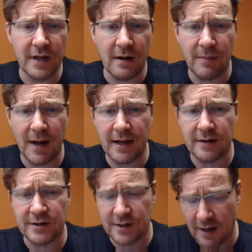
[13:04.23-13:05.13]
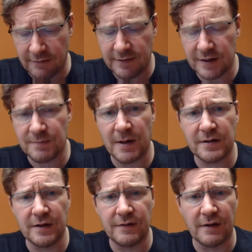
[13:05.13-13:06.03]
that are buying our stuff,
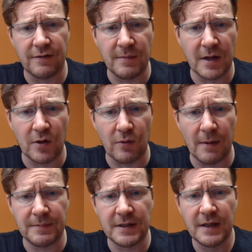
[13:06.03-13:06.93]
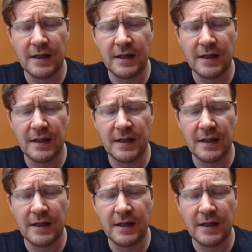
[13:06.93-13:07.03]
especially if they're from a corrupt,